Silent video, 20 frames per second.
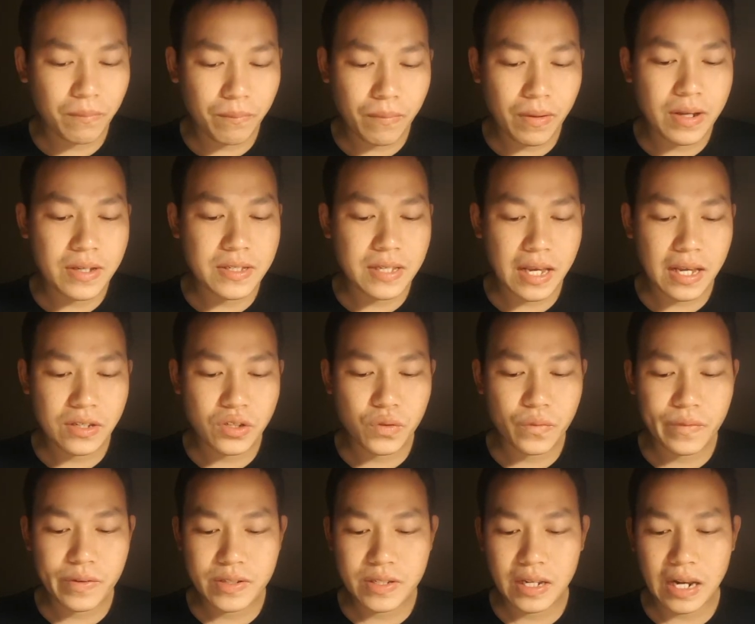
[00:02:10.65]
place to
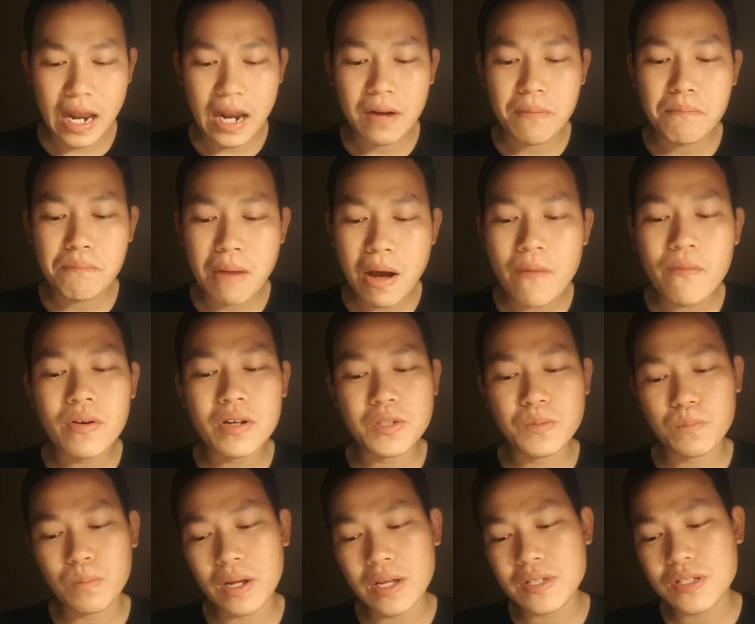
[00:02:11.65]
visit and a marvelous
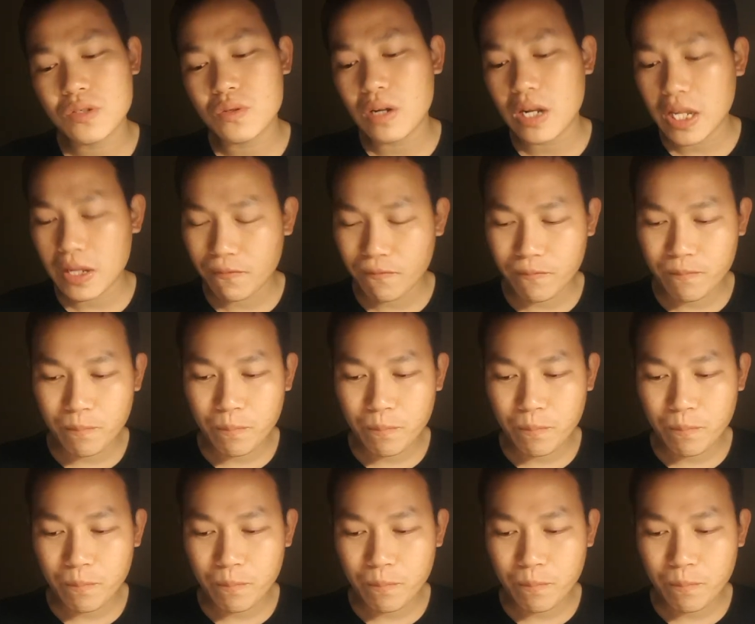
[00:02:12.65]
place to live.